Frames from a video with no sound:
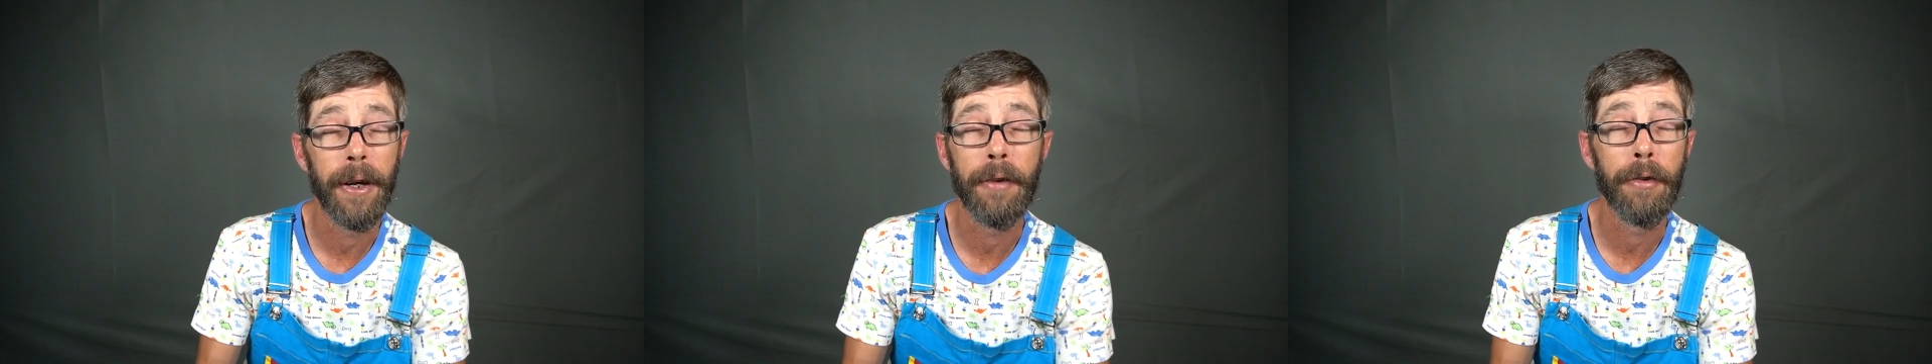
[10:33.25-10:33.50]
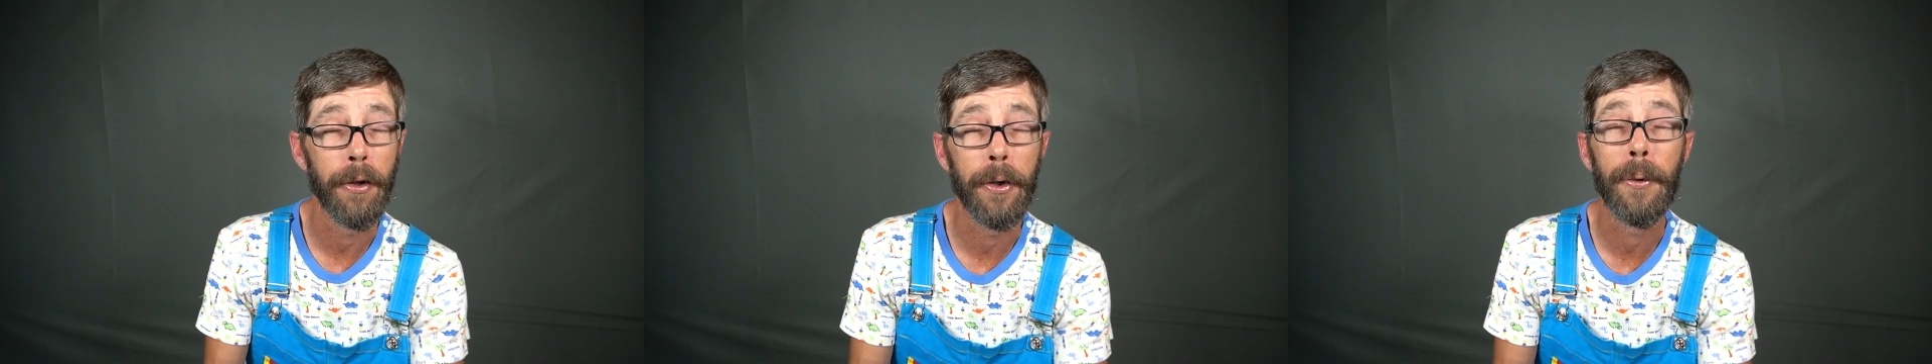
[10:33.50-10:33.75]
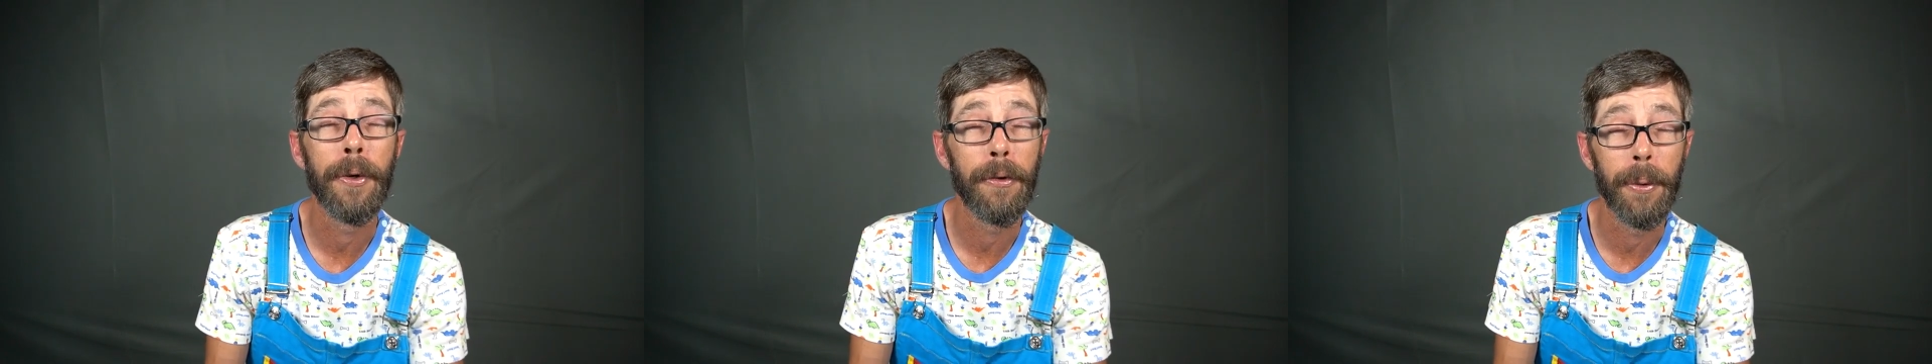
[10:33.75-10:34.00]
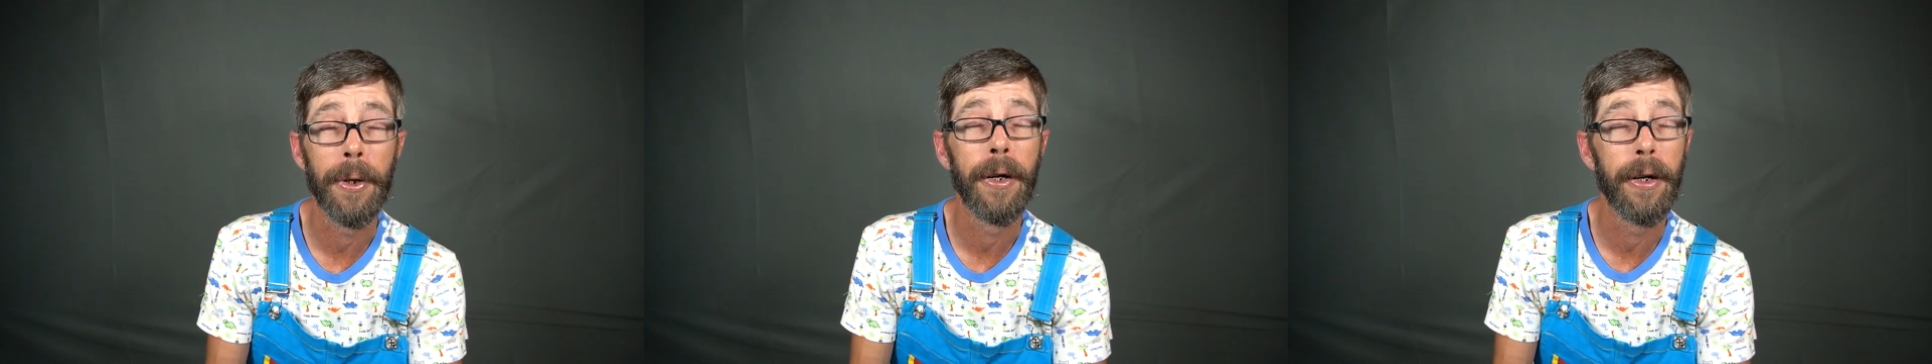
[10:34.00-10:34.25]
I follow you on
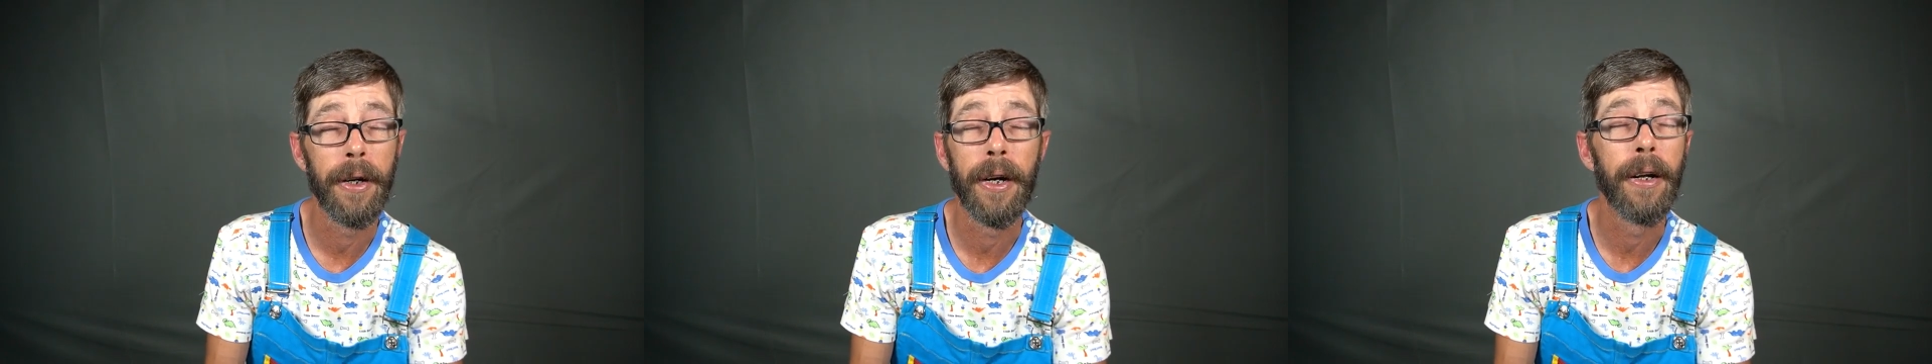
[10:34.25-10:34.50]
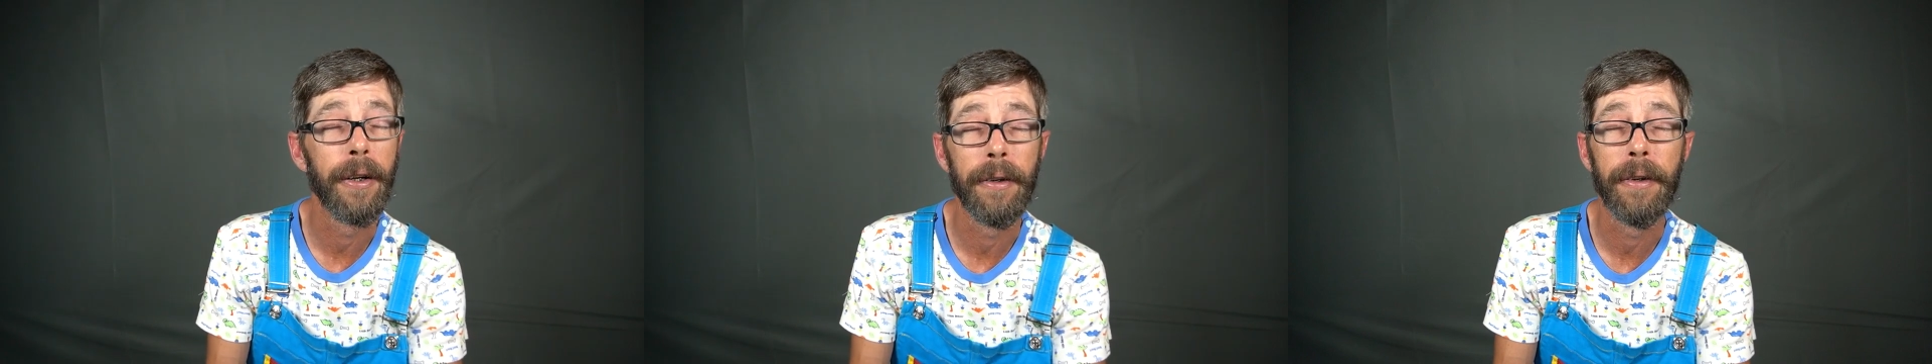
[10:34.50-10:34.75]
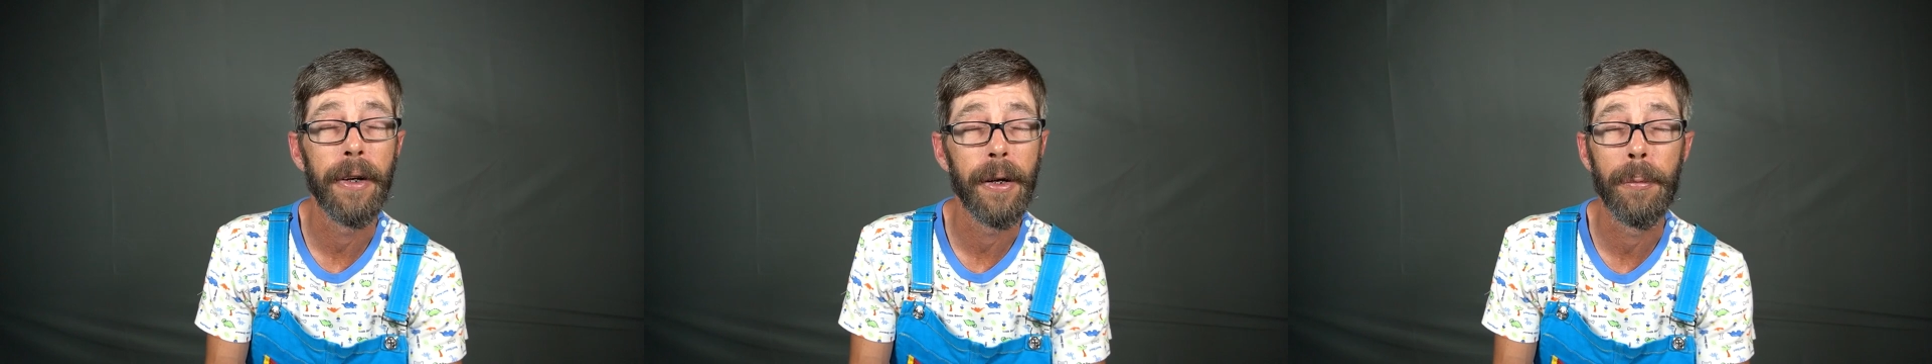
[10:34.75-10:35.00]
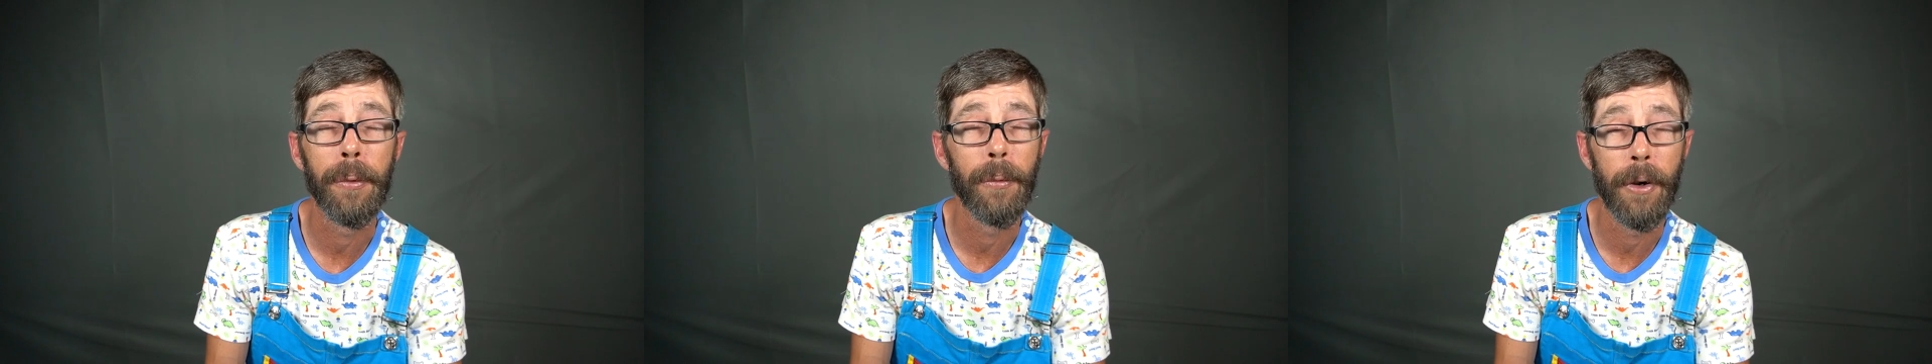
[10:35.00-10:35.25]
Twitter, and
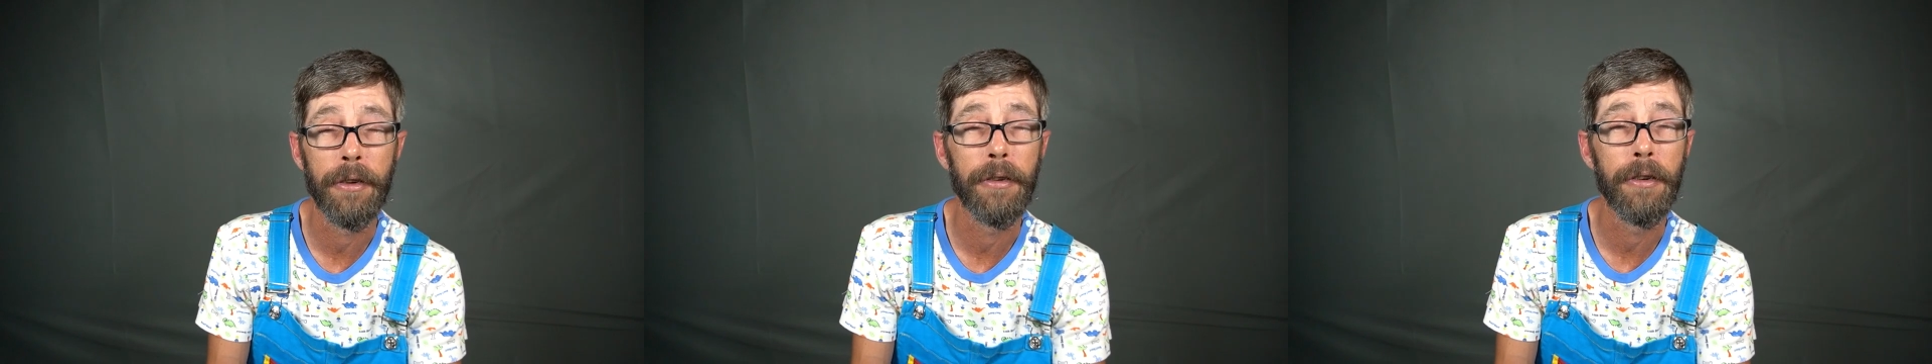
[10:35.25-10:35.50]
I've been watching